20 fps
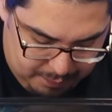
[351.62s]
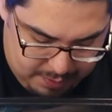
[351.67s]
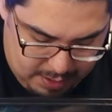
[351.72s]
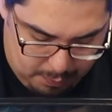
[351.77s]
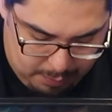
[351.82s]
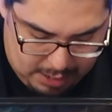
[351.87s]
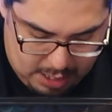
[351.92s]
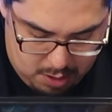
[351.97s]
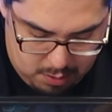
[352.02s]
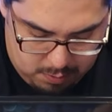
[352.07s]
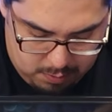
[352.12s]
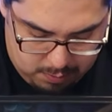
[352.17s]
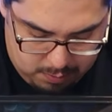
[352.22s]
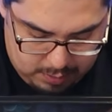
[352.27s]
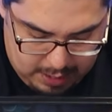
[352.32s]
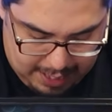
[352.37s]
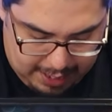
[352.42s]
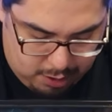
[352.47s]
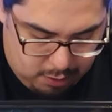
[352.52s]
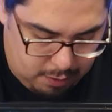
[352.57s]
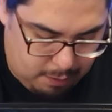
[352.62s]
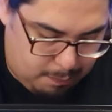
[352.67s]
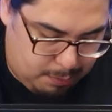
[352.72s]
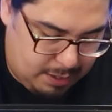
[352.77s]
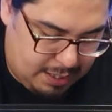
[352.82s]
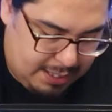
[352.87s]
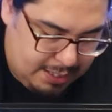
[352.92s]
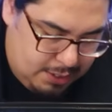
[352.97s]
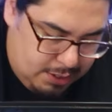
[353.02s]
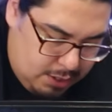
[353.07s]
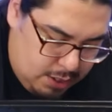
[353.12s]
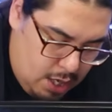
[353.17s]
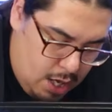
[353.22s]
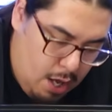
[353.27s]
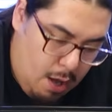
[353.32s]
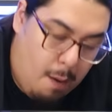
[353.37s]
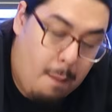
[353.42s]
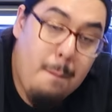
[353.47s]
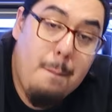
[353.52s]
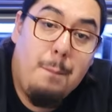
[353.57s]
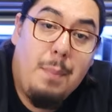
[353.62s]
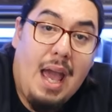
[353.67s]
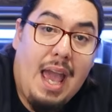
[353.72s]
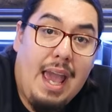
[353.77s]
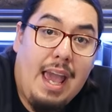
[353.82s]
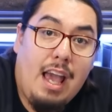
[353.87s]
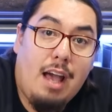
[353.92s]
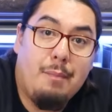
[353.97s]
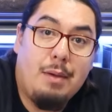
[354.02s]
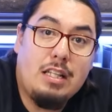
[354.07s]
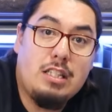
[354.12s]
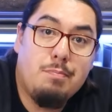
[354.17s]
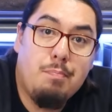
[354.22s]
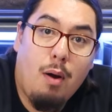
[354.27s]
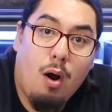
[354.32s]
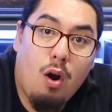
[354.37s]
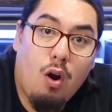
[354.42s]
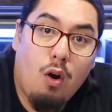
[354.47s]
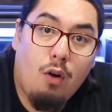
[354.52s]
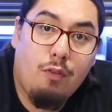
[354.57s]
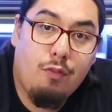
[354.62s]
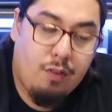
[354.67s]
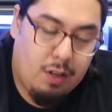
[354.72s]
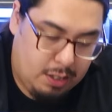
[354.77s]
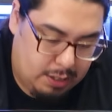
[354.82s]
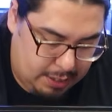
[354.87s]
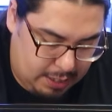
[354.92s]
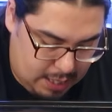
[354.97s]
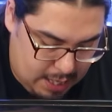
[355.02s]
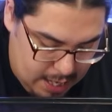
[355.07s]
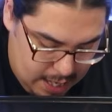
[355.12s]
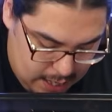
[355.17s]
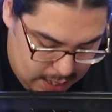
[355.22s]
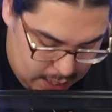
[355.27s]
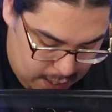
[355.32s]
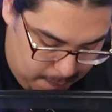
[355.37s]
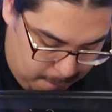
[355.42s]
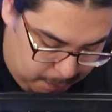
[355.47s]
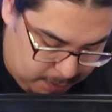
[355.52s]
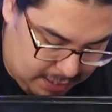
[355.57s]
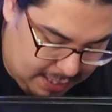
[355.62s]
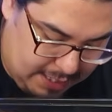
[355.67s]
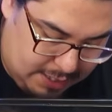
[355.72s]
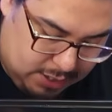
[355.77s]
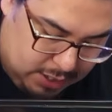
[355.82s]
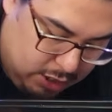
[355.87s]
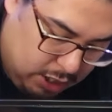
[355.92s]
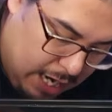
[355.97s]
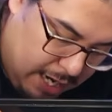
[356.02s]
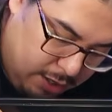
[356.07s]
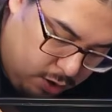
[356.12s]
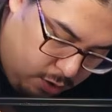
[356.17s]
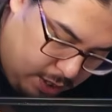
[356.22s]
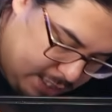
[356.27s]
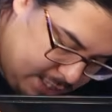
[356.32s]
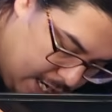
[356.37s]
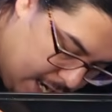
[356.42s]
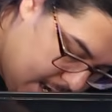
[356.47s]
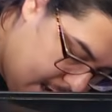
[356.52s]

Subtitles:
There we go, anchored in place. Bam, it's perfectly in place. Kind of creates a